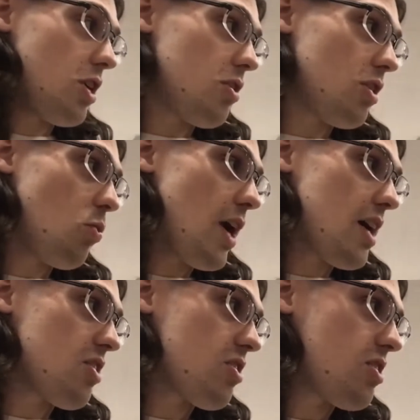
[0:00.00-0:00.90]
here in the
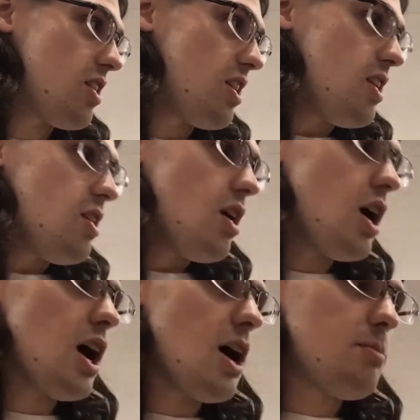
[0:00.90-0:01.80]
West.
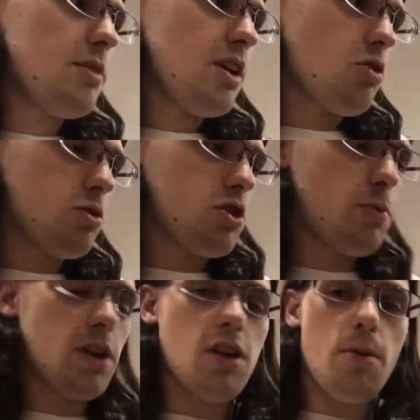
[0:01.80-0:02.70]
Uh, yeah, so we're just
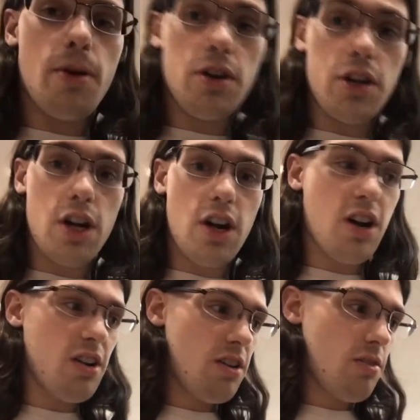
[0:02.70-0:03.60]
picking up our
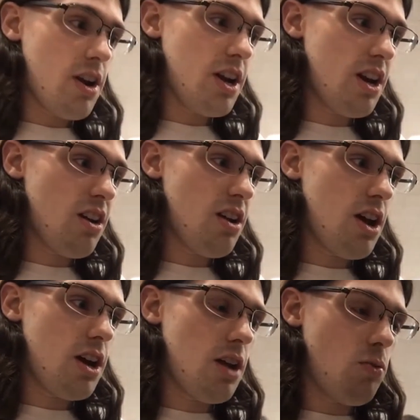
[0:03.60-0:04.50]
dinner right here,
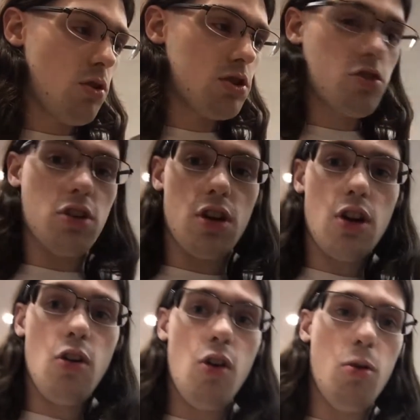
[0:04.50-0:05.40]
and then we're just gonna
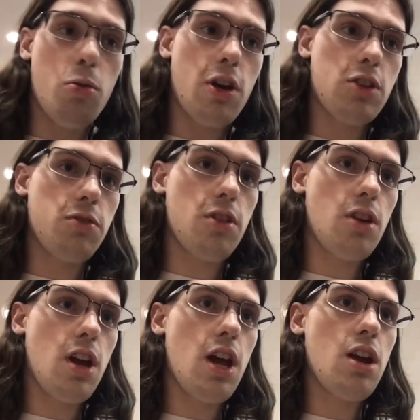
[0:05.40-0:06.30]
go home, crash for the
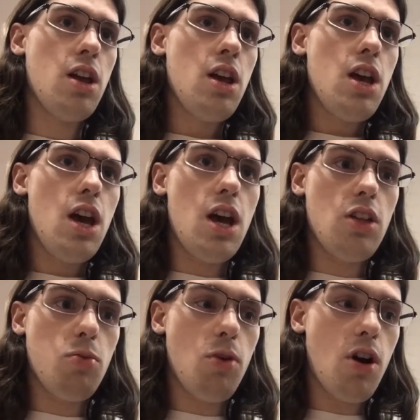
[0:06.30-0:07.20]
night,
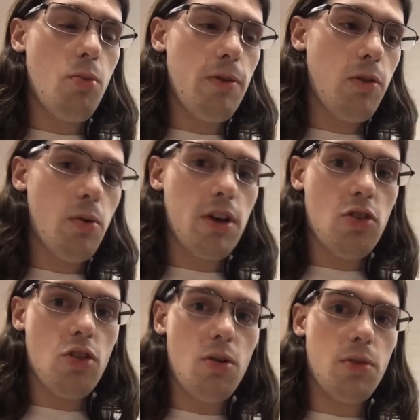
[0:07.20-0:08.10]
and tomorrow before we get
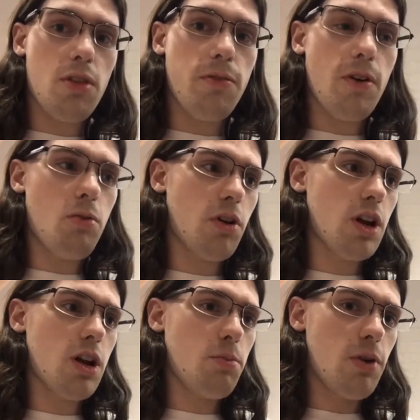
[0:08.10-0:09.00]
started with the fun, we're
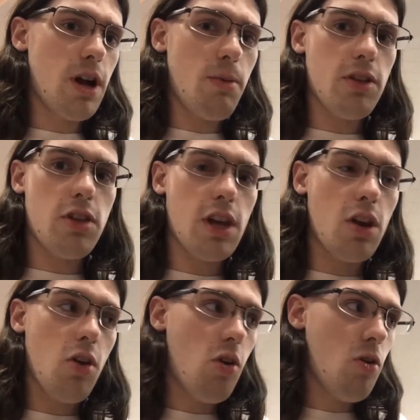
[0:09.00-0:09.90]
gonna print out my ticket
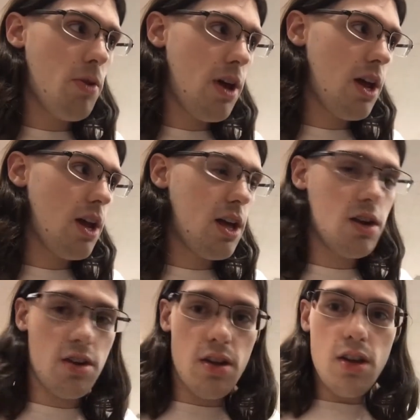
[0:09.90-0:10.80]
home, and
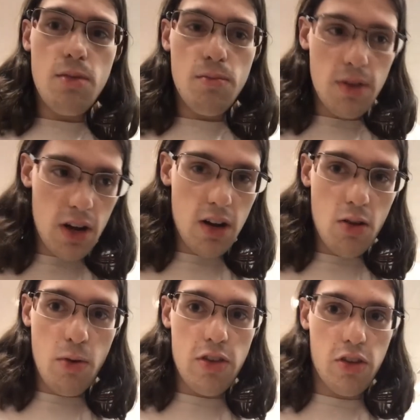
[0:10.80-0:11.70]
then and then
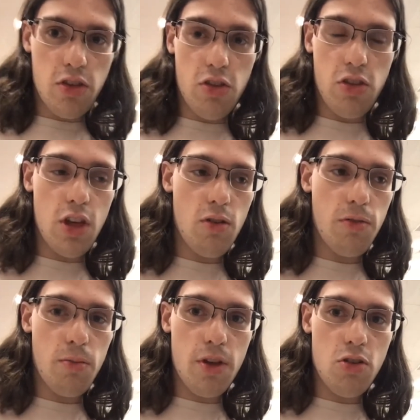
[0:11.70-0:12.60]
the rest is etc.
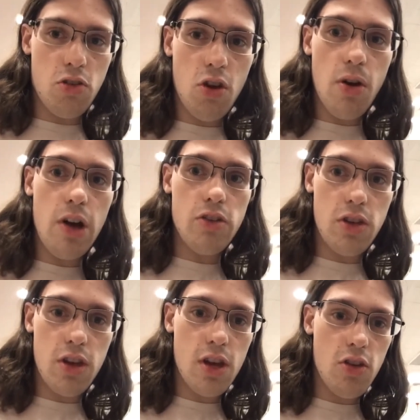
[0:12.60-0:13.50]
from there. So I'll
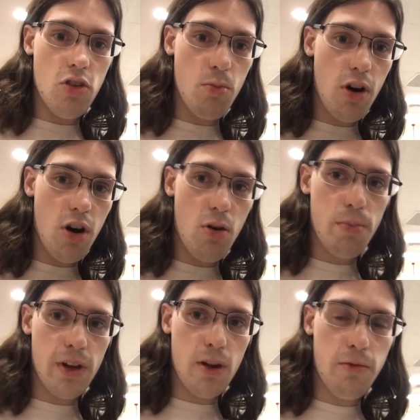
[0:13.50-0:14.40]
see you guys tomorrow.
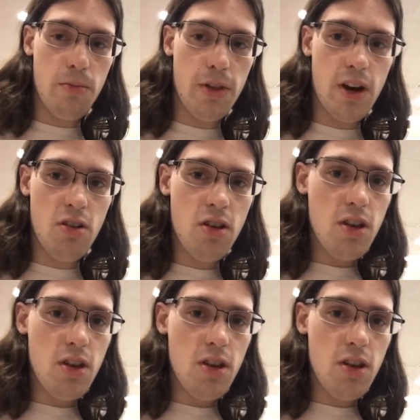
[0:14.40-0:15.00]
Pick up from there.